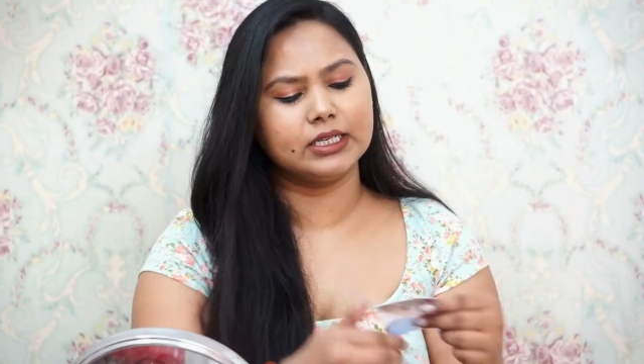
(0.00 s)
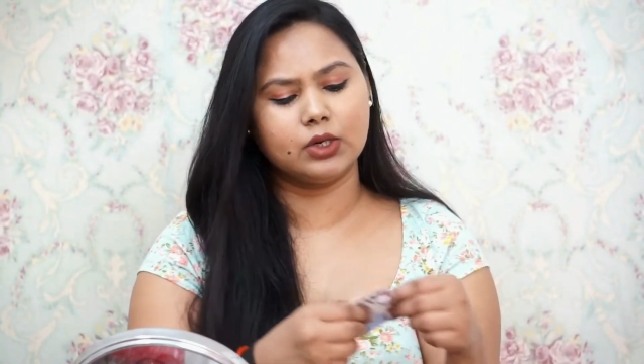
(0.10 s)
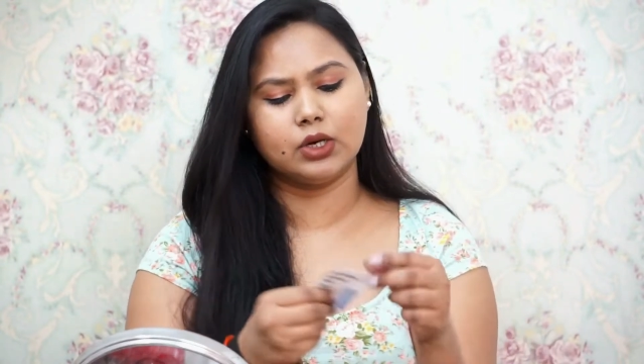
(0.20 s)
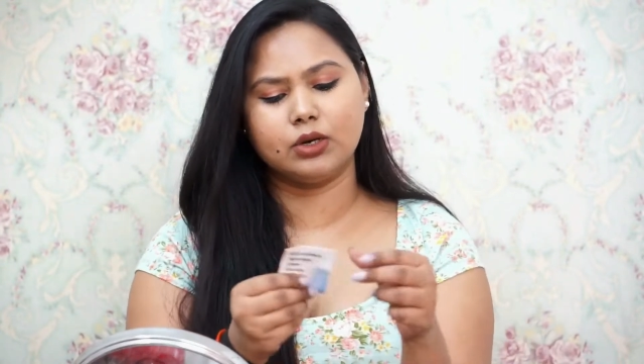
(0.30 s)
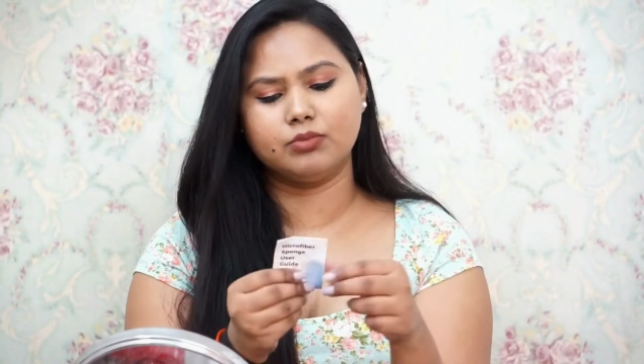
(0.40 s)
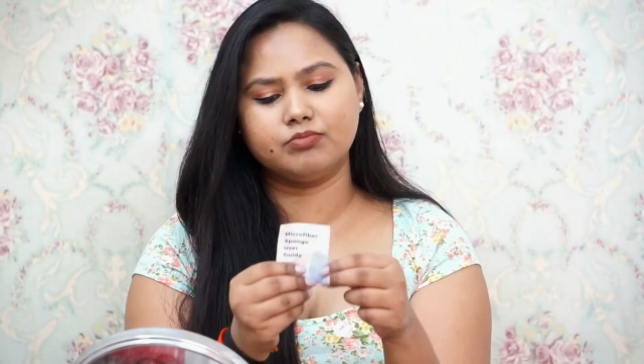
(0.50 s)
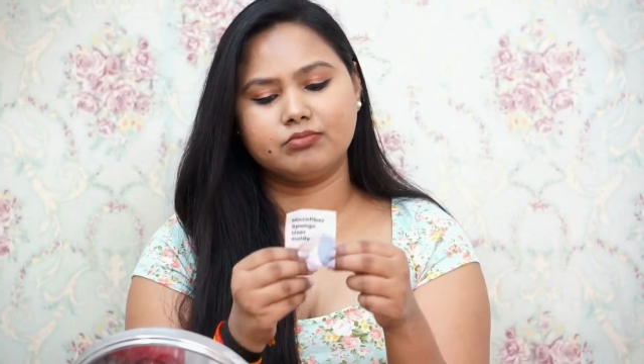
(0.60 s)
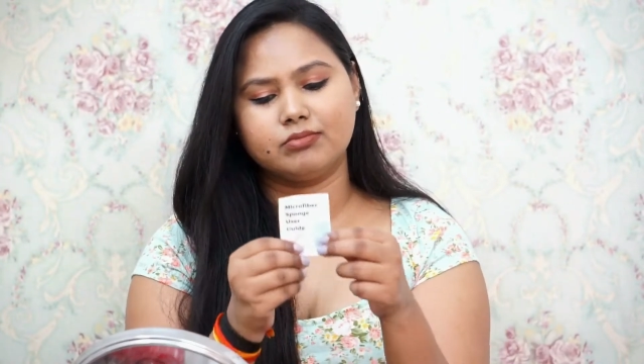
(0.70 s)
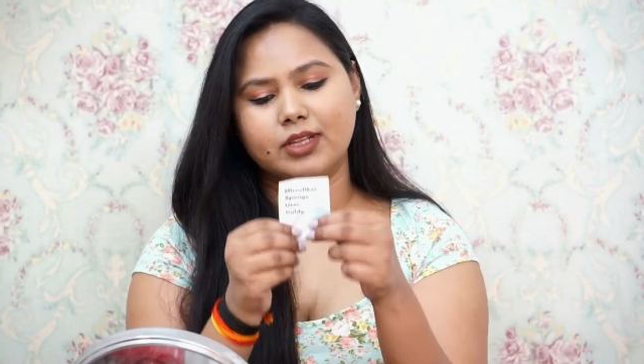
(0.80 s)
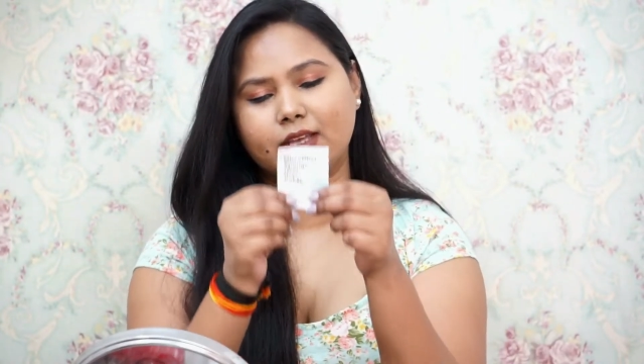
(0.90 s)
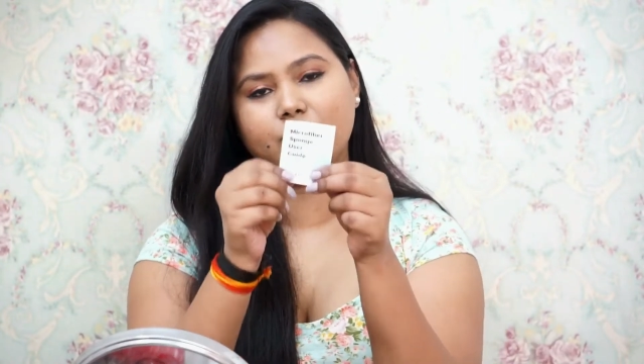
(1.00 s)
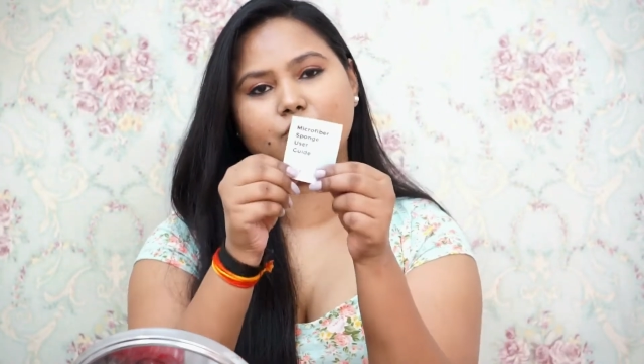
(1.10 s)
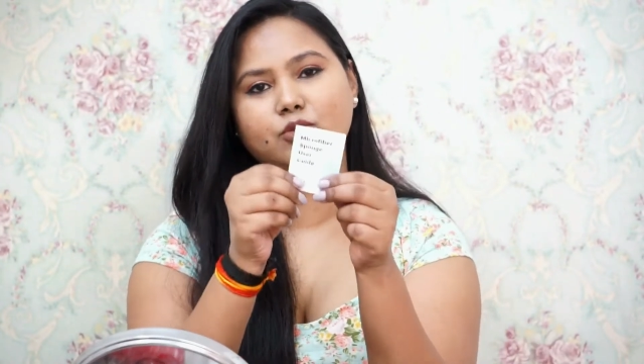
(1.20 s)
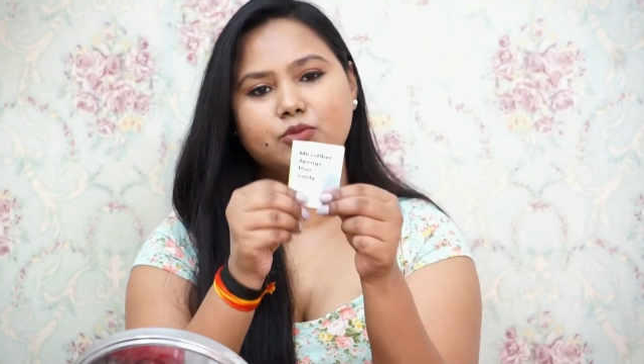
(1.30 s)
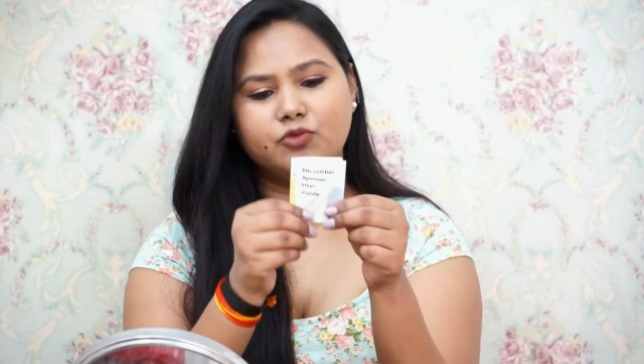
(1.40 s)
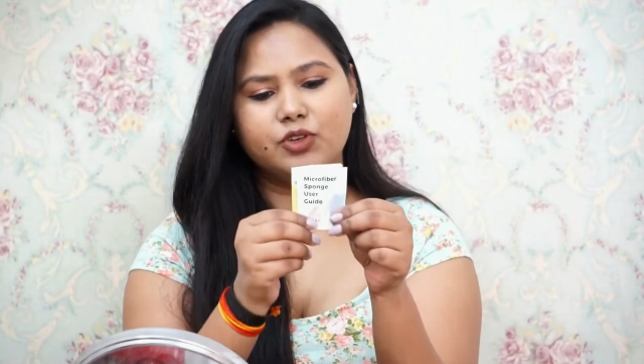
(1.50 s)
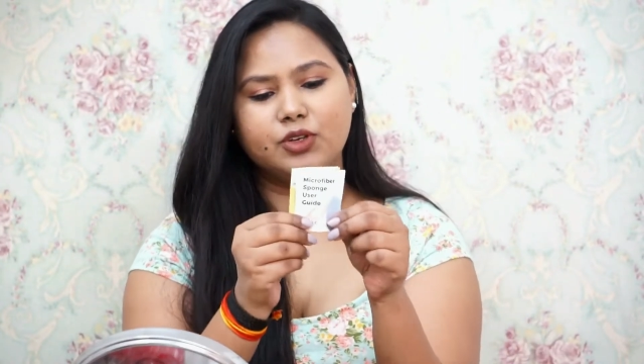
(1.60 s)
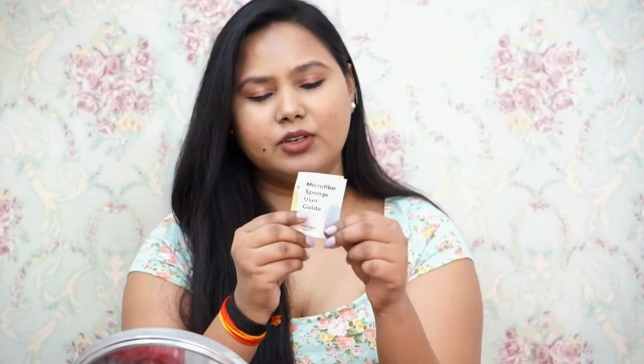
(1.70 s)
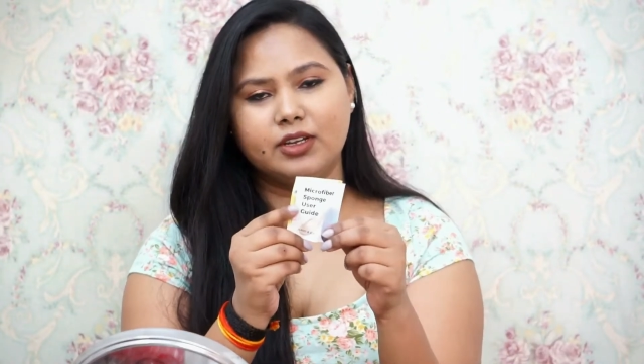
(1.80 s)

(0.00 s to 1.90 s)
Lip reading: We